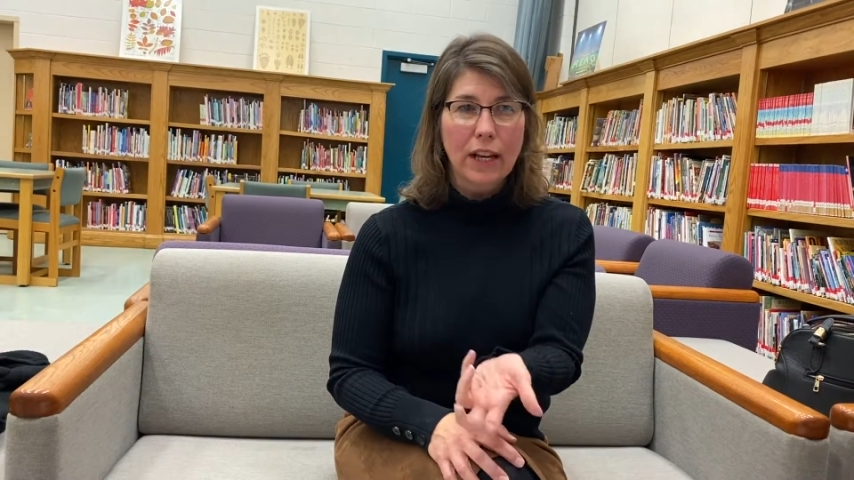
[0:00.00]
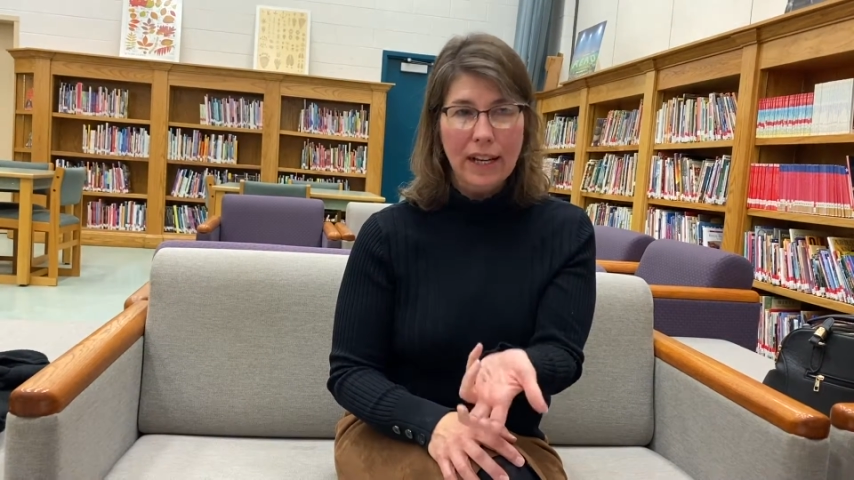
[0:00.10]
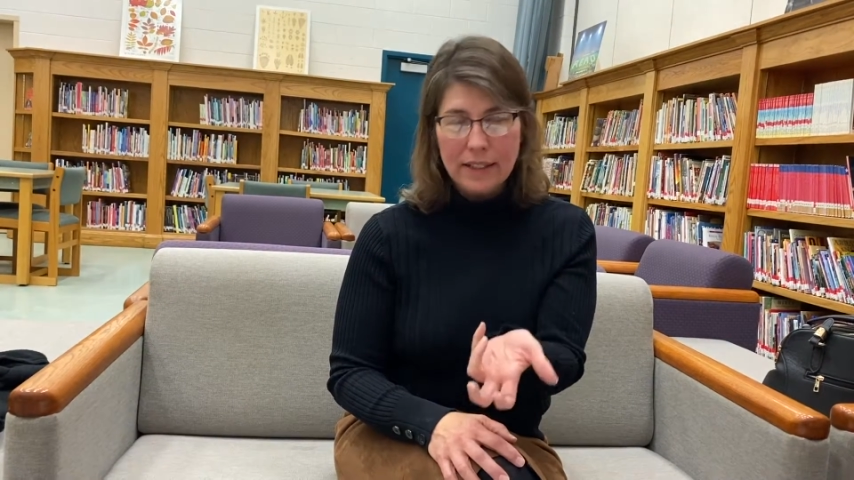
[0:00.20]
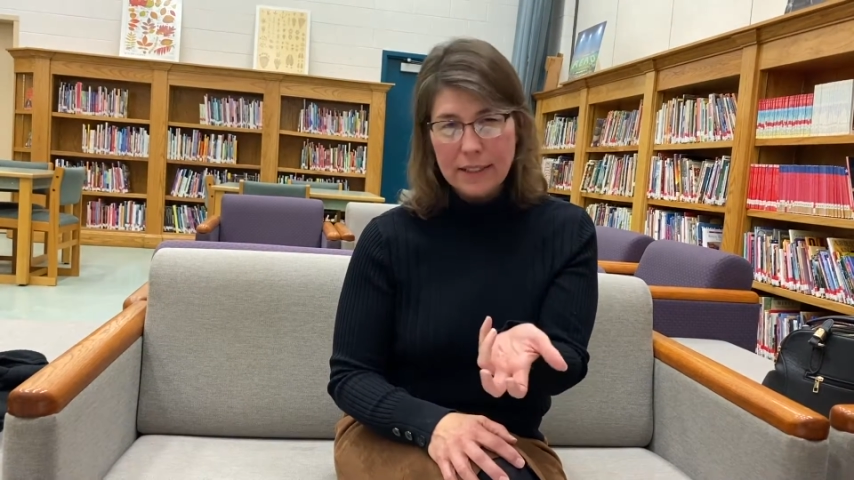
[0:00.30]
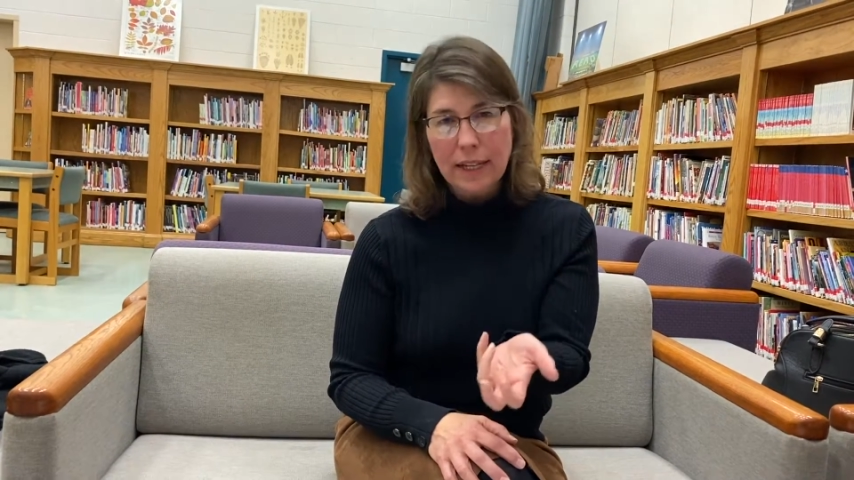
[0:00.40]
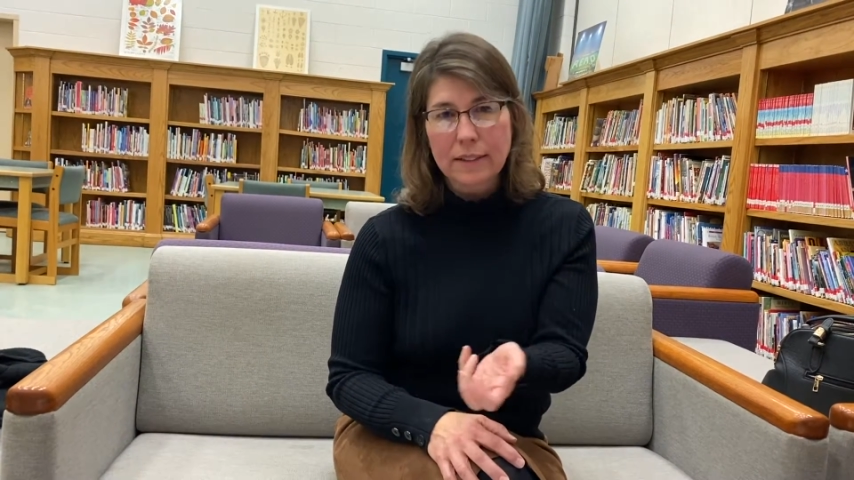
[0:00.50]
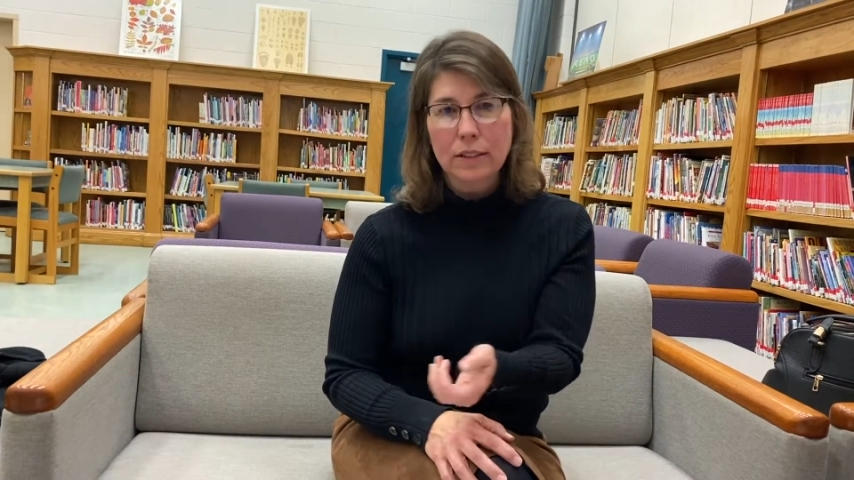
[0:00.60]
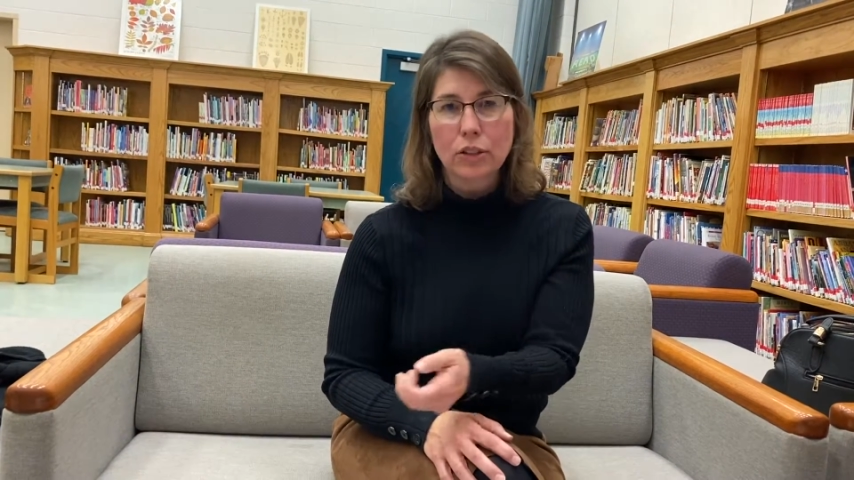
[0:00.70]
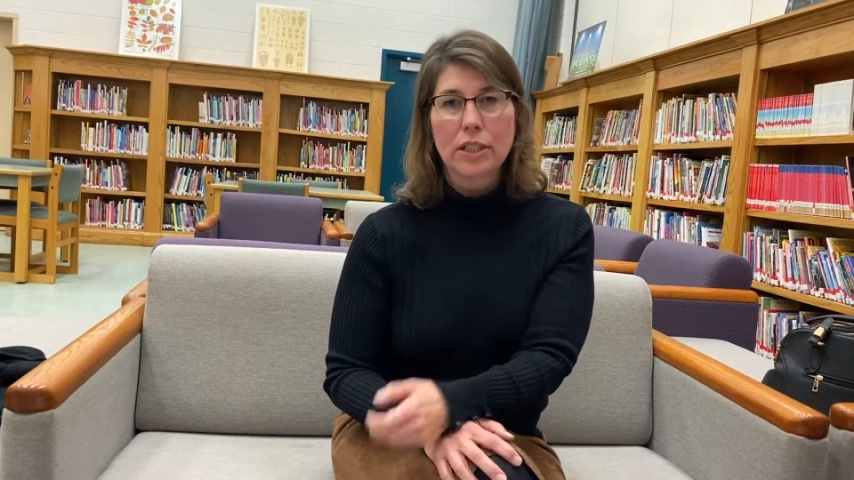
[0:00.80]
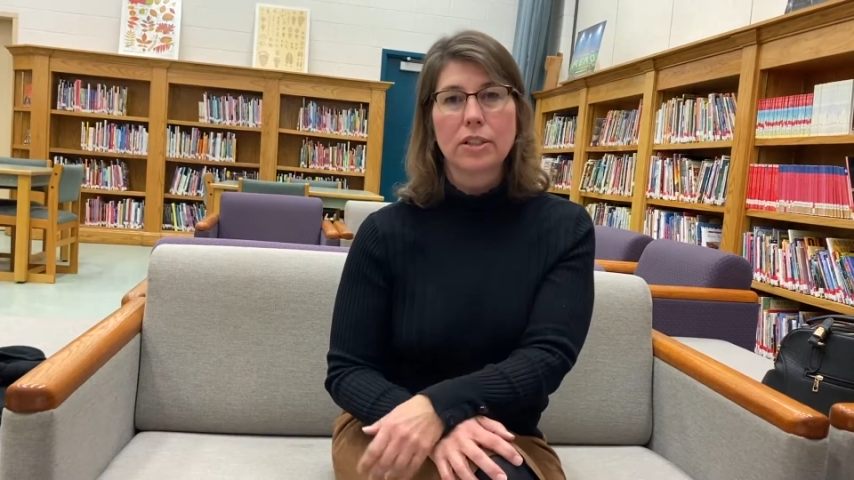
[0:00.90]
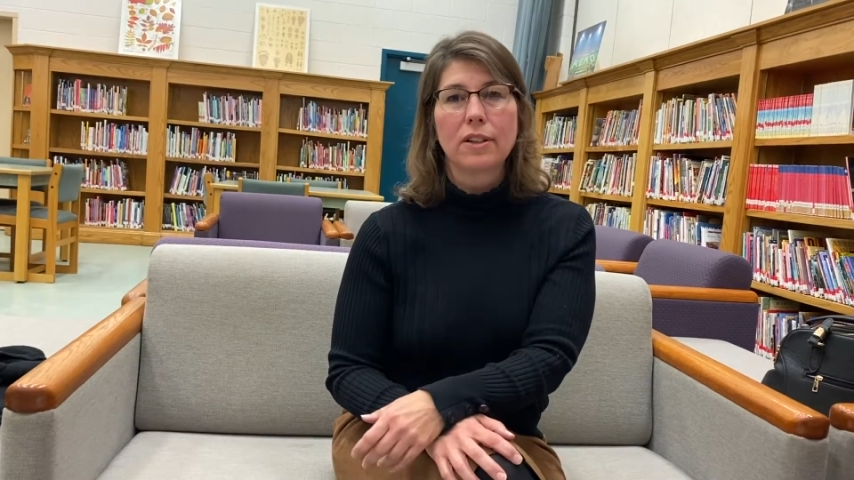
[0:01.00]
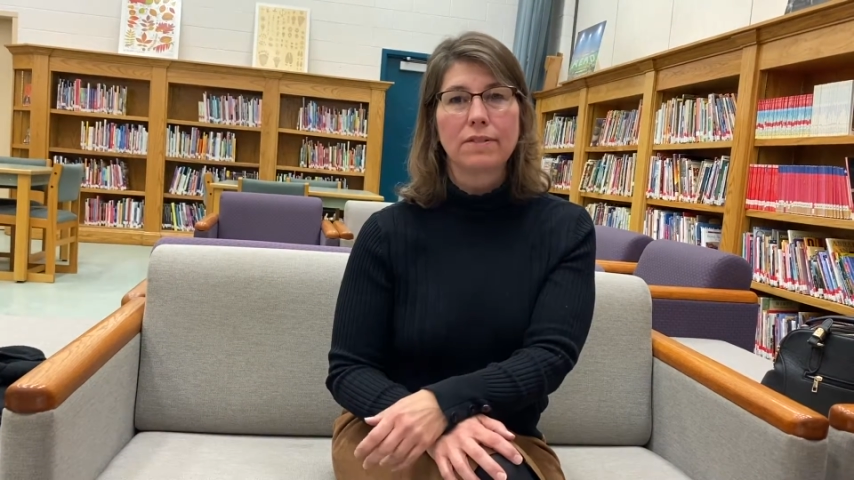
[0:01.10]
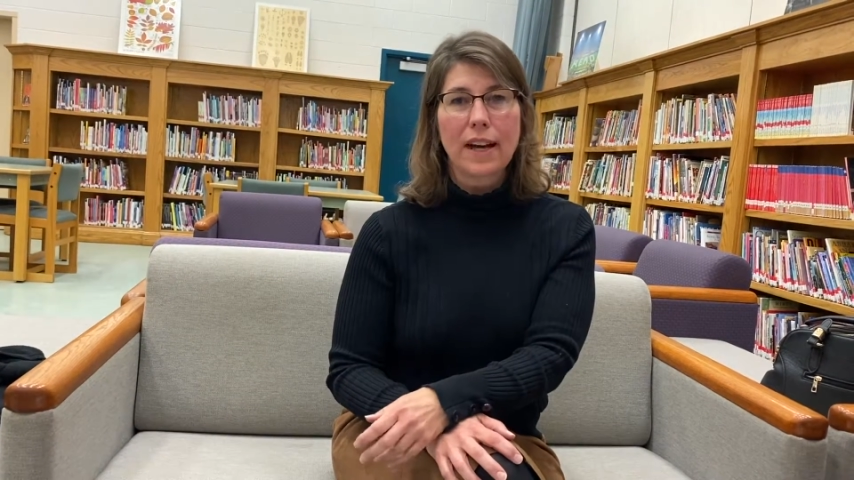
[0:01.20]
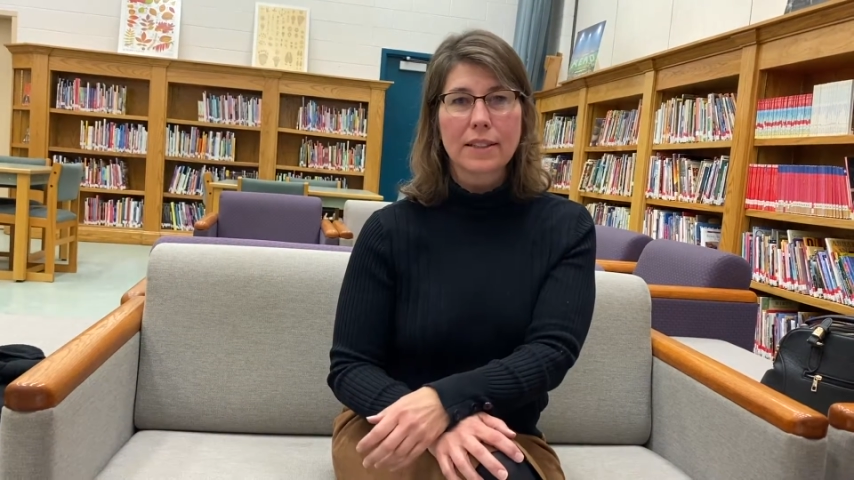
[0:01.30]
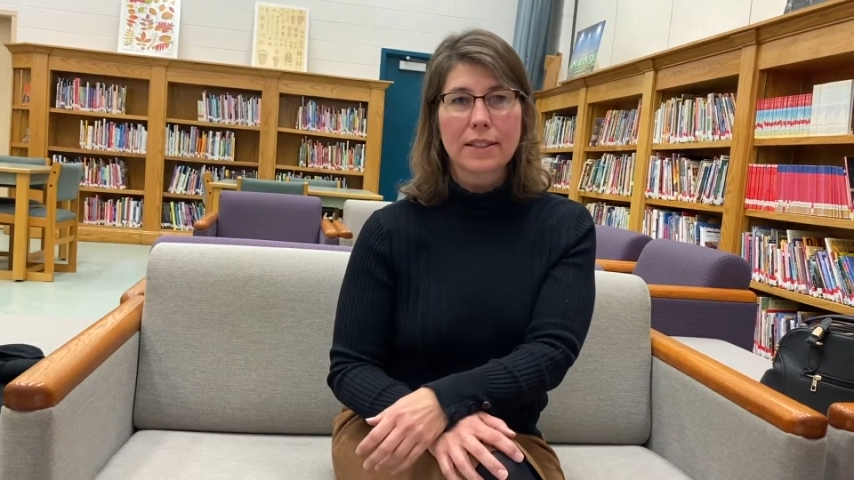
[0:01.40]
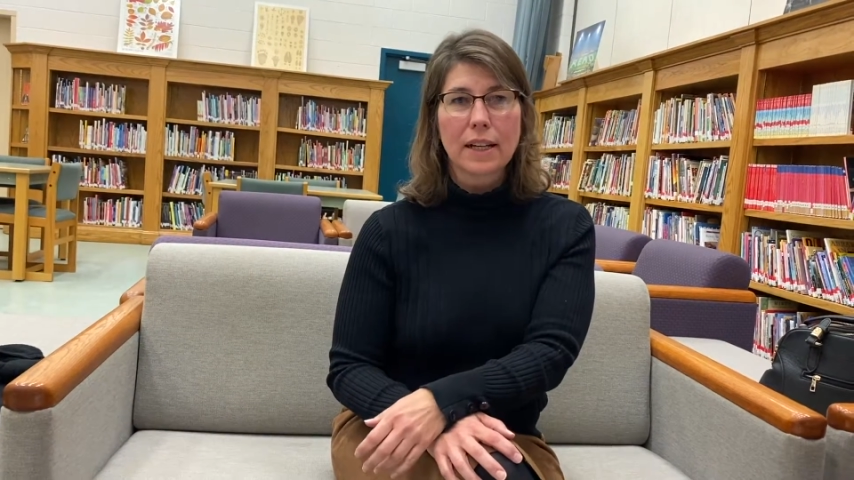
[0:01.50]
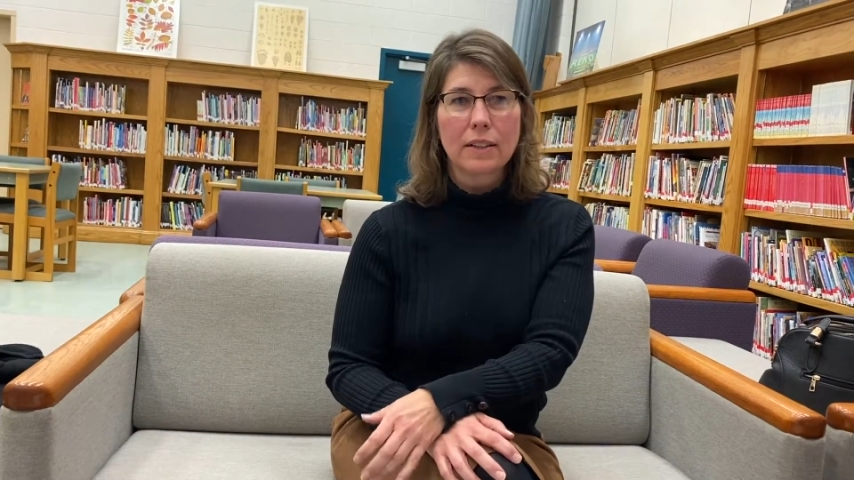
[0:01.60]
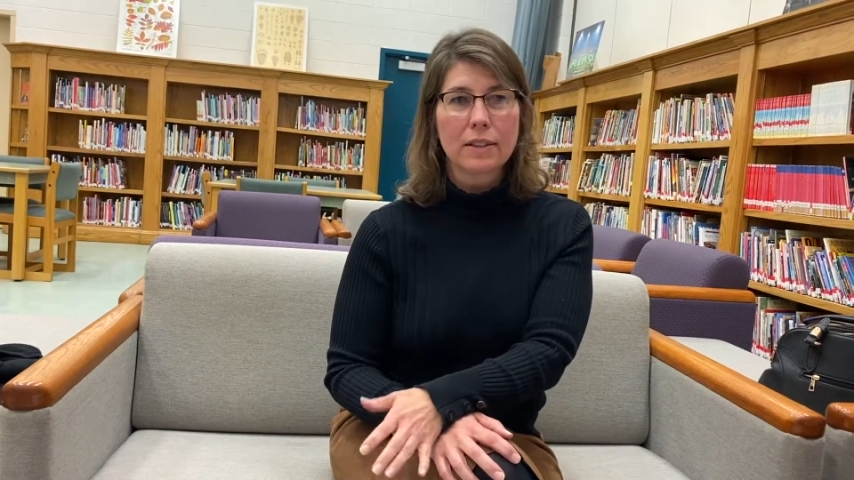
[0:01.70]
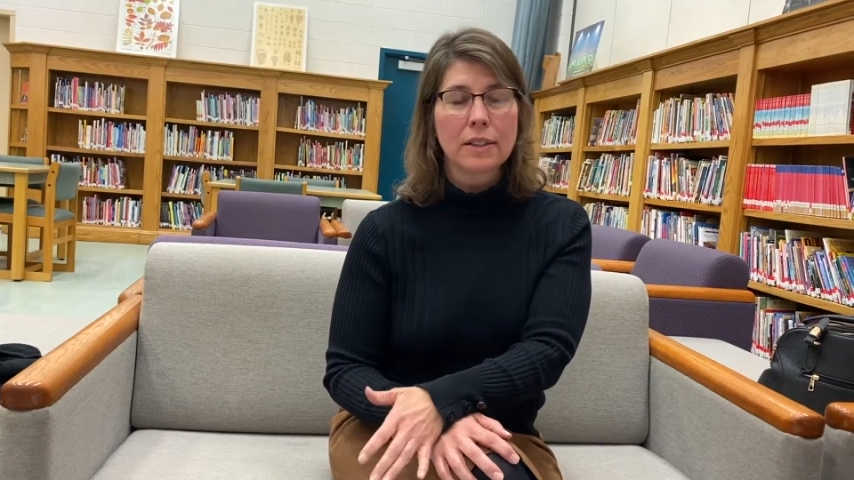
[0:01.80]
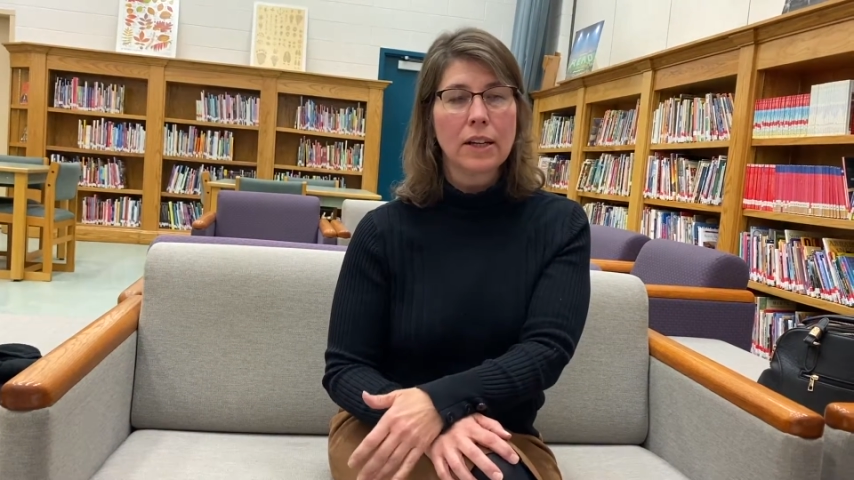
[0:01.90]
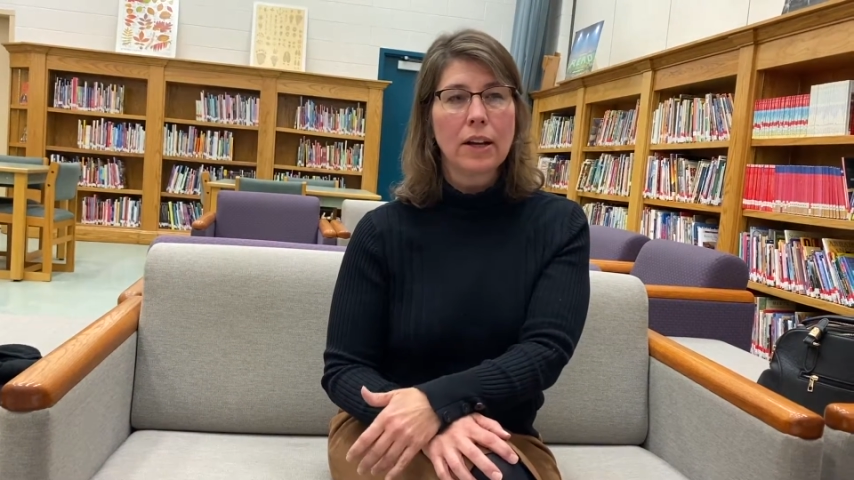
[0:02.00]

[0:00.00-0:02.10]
the highest concentration of fat cells